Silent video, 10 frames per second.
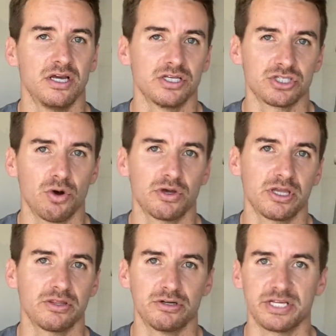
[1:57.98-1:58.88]

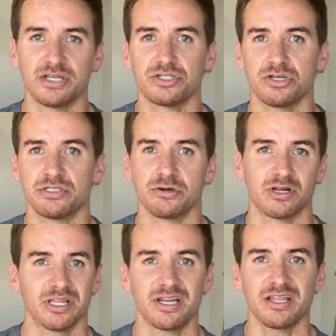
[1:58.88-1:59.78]
soaking their dentures or
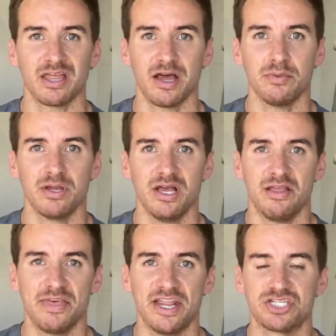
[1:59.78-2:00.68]
cleaning them,
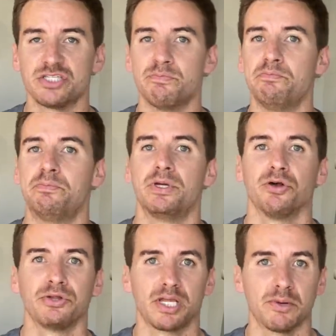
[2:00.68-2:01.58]
then it's just
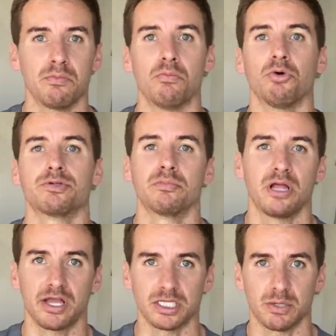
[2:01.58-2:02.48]
building up and
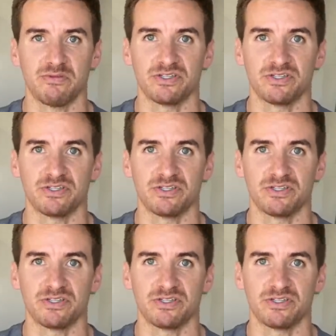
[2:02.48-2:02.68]
multiplying on top of